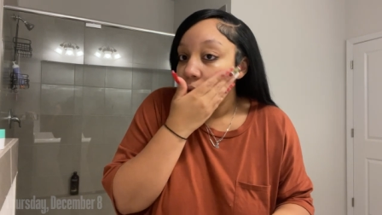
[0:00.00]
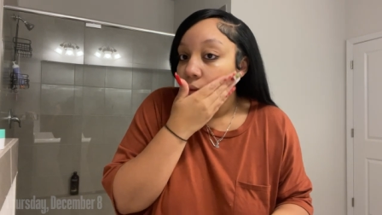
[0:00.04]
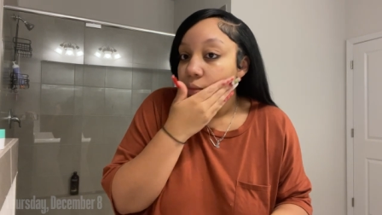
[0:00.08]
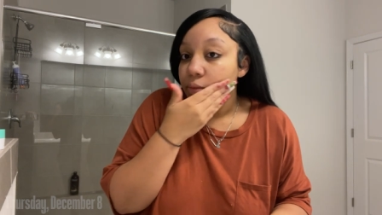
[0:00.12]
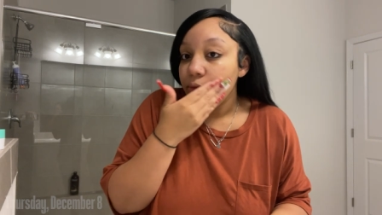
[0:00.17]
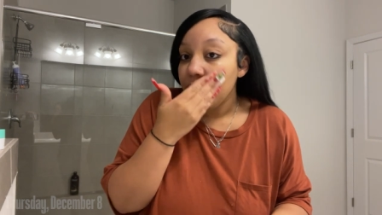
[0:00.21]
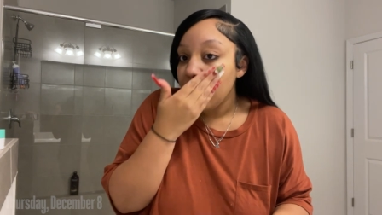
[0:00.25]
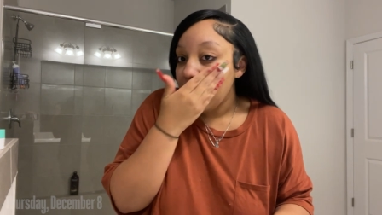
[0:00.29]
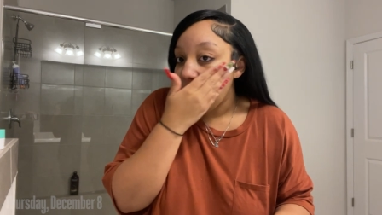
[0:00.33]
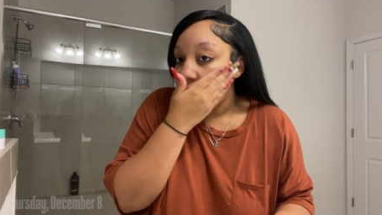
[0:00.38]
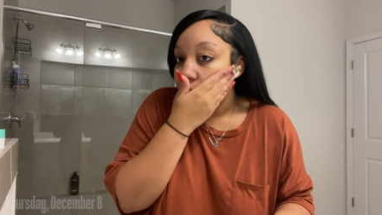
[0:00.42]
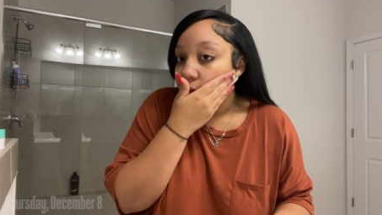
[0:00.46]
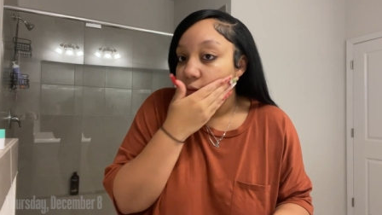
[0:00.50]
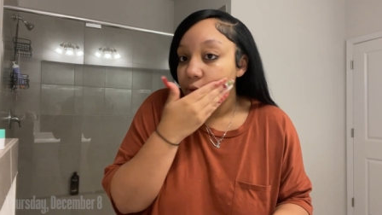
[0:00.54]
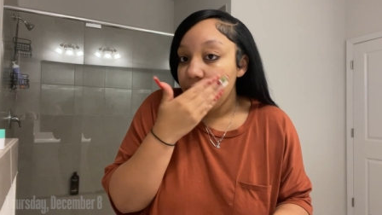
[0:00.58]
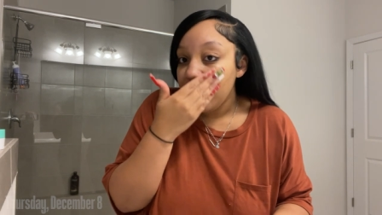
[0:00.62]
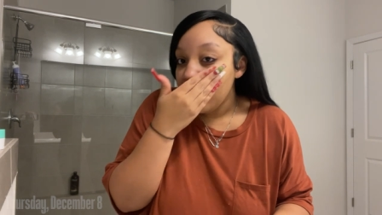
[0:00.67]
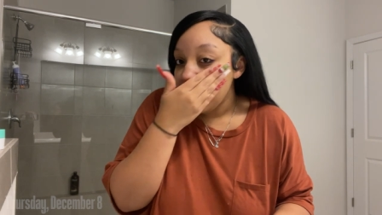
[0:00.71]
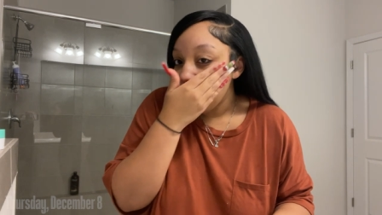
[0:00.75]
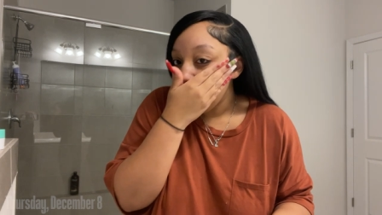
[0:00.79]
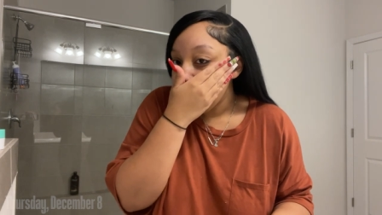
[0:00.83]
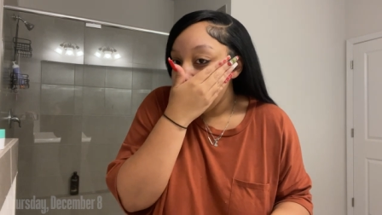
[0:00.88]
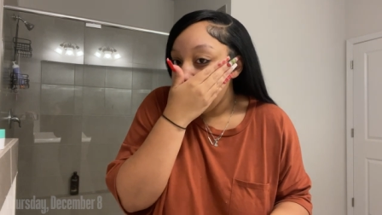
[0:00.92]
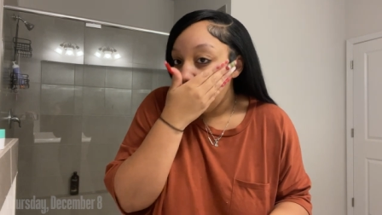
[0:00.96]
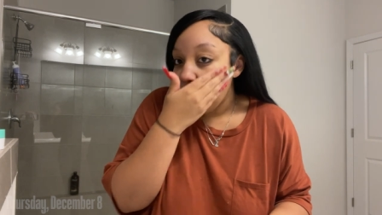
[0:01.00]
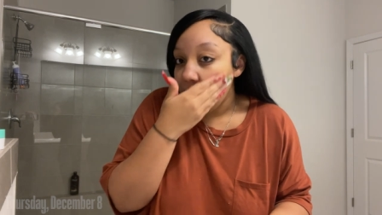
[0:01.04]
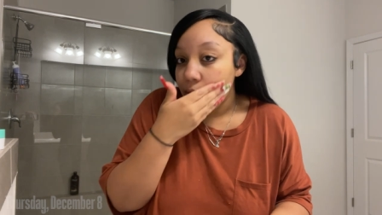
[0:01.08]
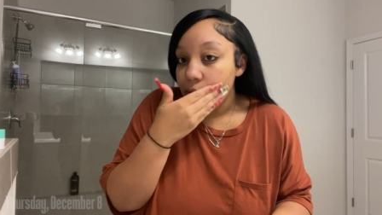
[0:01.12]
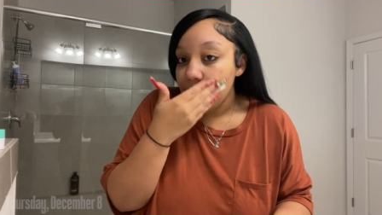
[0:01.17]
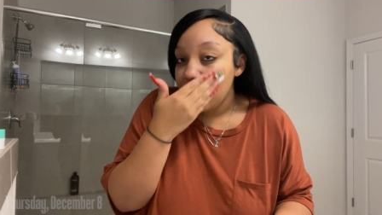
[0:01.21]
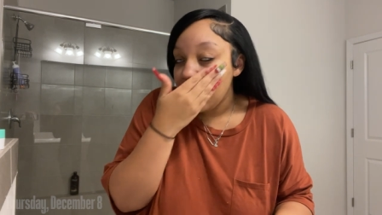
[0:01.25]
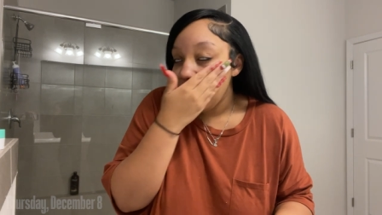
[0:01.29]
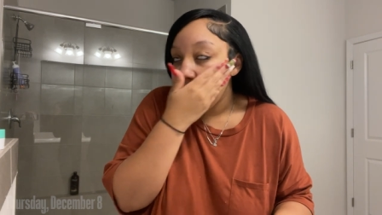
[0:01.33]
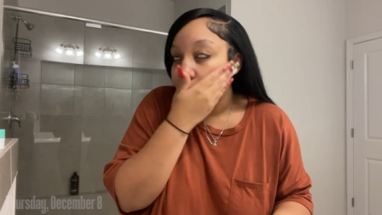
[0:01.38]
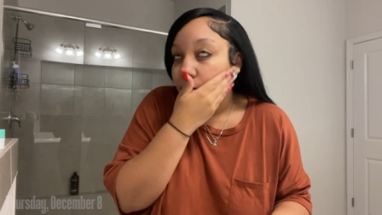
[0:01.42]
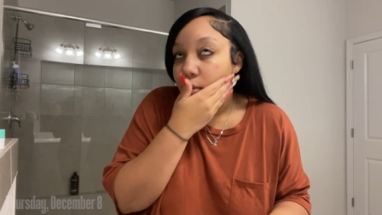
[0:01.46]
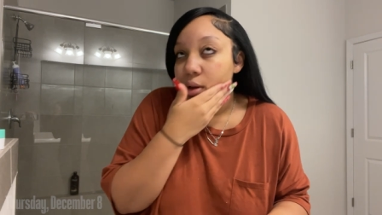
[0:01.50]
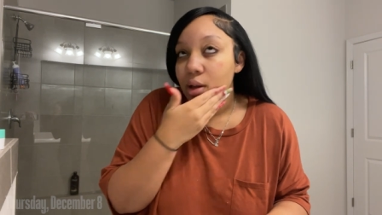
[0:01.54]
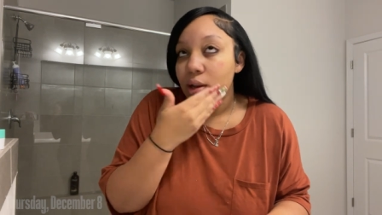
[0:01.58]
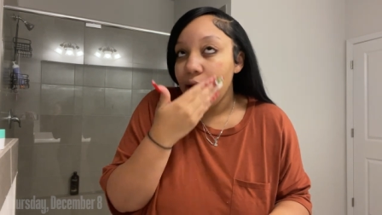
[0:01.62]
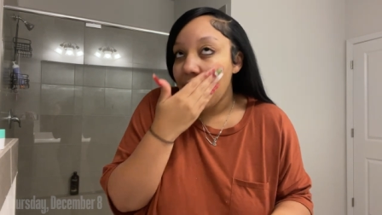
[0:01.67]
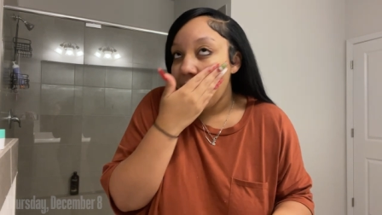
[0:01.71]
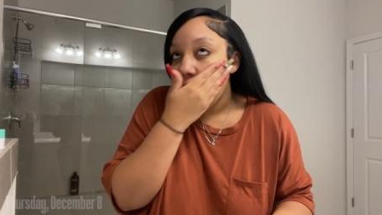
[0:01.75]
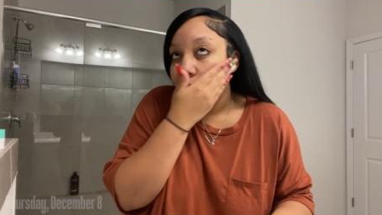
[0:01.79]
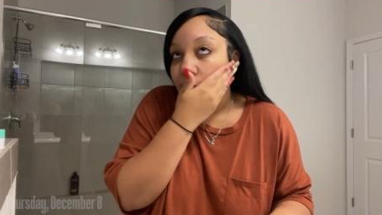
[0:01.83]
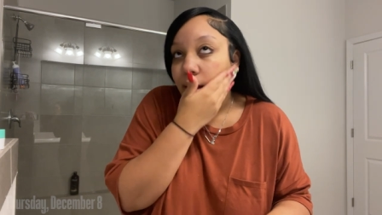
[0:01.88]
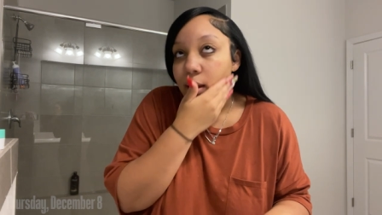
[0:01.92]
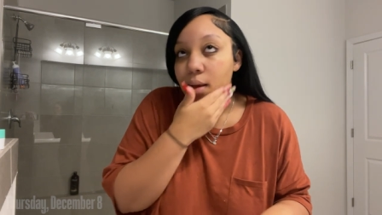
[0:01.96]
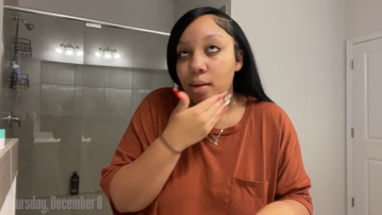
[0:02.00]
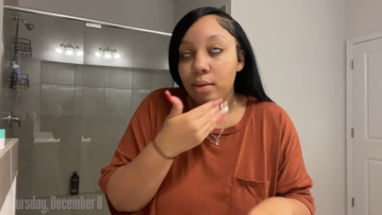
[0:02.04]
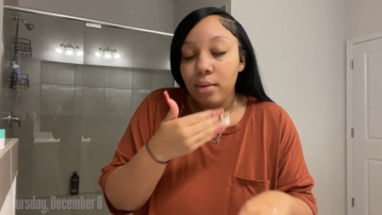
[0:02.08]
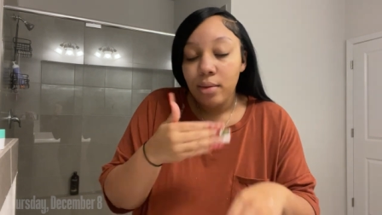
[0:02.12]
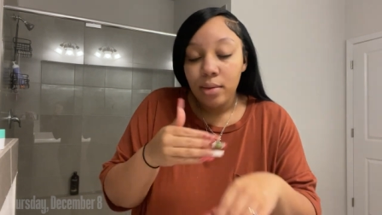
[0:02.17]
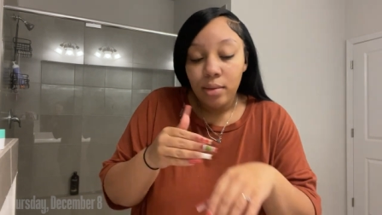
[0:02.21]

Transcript: for like $52 and you get like,